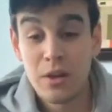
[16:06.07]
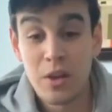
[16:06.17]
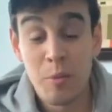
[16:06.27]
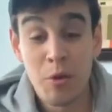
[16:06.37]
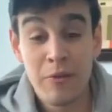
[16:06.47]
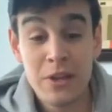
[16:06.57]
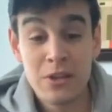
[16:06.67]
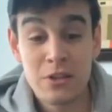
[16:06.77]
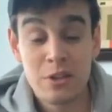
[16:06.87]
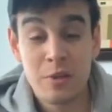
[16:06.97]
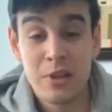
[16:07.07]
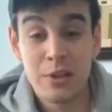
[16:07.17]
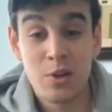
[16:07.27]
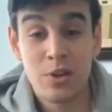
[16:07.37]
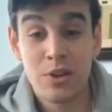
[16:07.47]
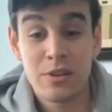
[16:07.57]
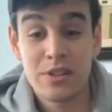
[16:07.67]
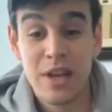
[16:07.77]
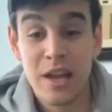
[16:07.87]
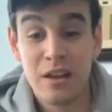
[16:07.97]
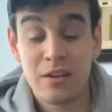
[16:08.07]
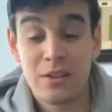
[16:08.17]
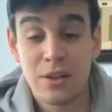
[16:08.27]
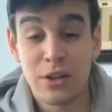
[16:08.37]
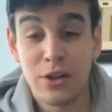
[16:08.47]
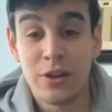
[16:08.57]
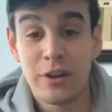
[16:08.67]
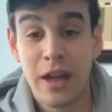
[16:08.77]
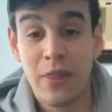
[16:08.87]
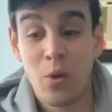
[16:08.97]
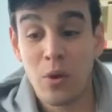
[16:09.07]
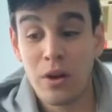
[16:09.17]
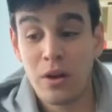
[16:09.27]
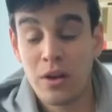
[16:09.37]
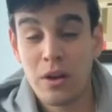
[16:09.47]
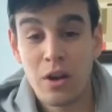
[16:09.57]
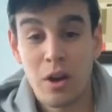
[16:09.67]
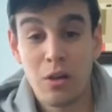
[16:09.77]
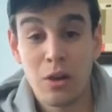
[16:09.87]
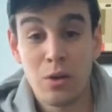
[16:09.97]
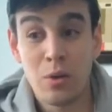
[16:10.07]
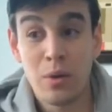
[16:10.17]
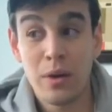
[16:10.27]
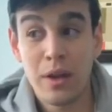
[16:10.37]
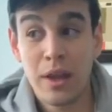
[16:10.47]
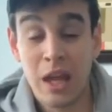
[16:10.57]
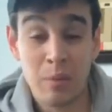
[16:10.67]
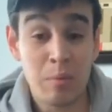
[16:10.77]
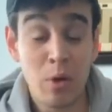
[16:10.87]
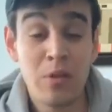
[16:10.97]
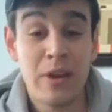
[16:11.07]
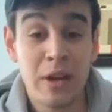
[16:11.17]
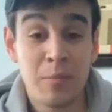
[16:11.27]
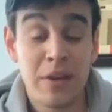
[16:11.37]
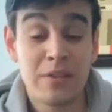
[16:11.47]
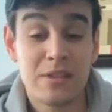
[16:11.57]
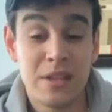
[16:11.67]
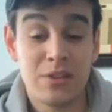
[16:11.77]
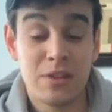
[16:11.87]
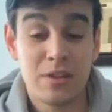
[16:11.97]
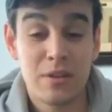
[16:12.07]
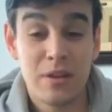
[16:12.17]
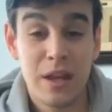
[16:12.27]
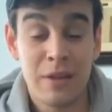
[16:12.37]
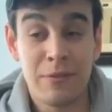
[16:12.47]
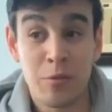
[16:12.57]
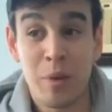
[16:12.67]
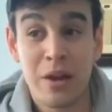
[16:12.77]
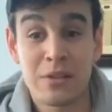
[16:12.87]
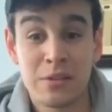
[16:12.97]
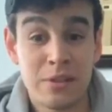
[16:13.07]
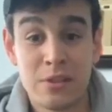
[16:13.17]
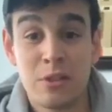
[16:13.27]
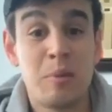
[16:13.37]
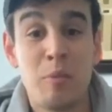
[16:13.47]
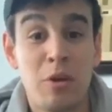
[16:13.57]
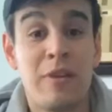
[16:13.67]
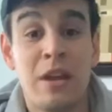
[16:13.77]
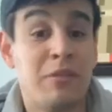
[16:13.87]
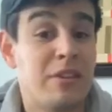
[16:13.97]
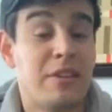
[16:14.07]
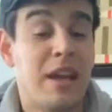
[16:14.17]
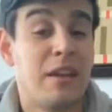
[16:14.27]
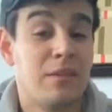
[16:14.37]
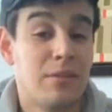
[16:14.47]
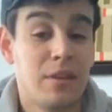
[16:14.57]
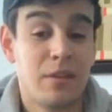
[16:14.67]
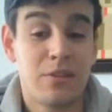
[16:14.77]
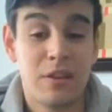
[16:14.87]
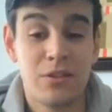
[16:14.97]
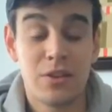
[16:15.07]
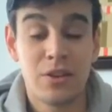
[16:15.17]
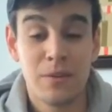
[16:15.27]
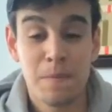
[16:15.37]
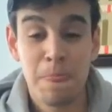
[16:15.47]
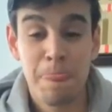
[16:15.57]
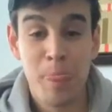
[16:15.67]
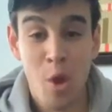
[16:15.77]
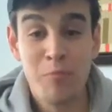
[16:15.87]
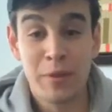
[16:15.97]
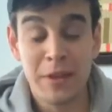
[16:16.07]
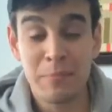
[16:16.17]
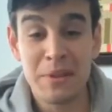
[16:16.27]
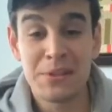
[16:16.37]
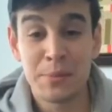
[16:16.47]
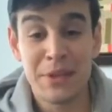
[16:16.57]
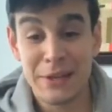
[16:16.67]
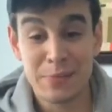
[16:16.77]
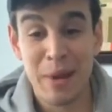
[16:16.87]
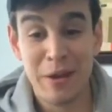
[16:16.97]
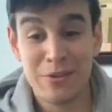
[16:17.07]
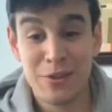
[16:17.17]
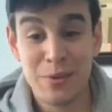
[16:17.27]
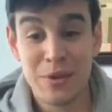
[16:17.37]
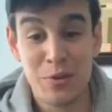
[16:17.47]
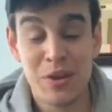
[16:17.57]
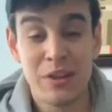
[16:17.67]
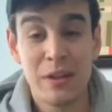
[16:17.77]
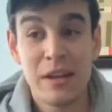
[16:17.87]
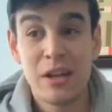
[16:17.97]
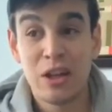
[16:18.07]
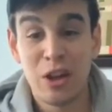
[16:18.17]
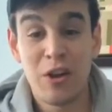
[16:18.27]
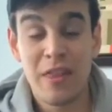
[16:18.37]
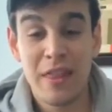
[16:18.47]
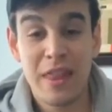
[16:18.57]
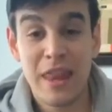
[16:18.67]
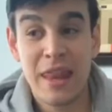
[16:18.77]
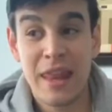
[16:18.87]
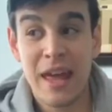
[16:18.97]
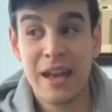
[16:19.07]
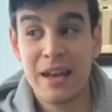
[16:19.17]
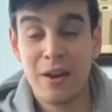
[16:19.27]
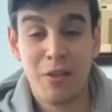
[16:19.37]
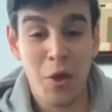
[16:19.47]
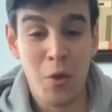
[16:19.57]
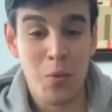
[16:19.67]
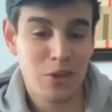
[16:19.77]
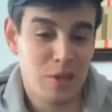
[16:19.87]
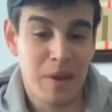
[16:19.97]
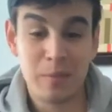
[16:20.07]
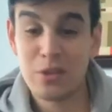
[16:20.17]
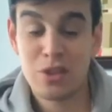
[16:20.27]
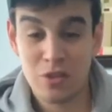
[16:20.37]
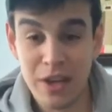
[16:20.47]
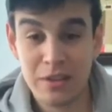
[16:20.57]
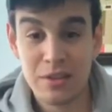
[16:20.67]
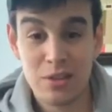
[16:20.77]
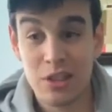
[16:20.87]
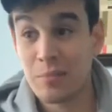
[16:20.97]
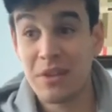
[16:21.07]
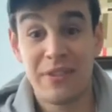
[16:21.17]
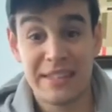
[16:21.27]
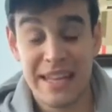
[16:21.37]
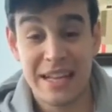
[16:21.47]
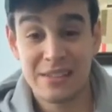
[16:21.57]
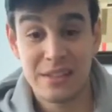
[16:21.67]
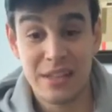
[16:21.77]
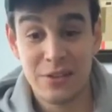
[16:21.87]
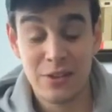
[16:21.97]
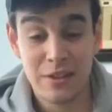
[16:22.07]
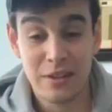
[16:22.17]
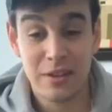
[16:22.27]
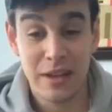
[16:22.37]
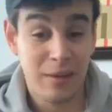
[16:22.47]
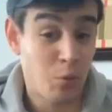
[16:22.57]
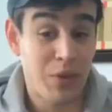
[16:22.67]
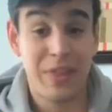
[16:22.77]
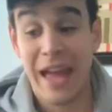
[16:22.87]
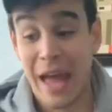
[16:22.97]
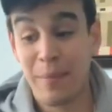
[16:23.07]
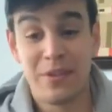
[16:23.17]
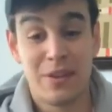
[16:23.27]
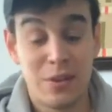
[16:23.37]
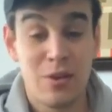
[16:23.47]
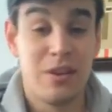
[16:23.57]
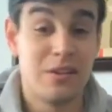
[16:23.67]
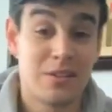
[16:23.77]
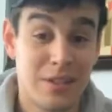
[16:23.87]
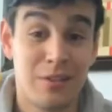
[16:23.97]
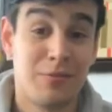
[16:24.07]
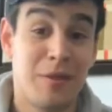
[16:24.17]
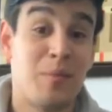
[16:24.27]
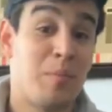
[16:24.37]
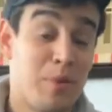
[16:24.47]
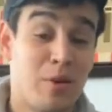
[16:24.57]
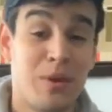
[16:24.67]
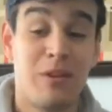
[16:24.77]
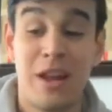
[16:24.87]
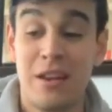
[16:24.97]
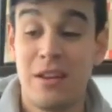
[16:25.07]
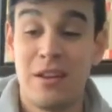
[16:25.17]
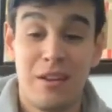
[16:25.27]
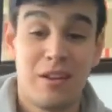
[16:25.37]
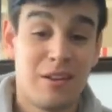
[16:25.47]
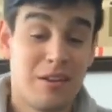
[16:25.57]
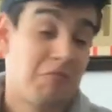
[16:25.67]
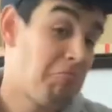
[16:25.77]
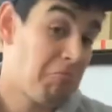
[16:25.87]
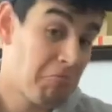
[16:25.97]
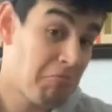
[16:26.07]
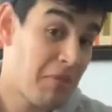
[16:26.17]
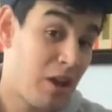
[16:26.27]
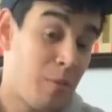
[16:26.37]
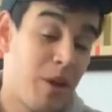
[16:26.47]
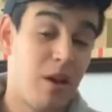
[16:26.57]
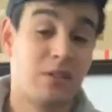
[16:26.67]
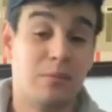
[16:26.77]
The motivation should be that your desire to learn and the work, although can be motivated by this teacher, if it's positive, it still can be motivated if it's negative. Like, this teacher hopefully can be someone that inspires you, and you can learn that although she may be strict, she can be a fantastic teacher. And with the habits that you can instill from the book we read, it could be awesome.